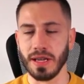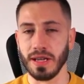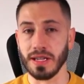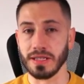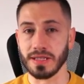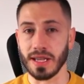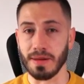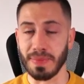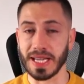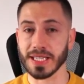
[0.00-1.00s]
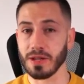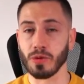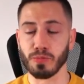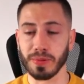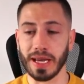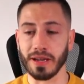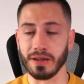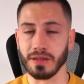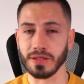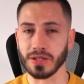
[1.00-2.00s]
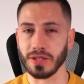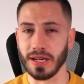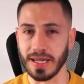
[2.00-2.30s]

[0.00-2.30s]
is a basketball player so that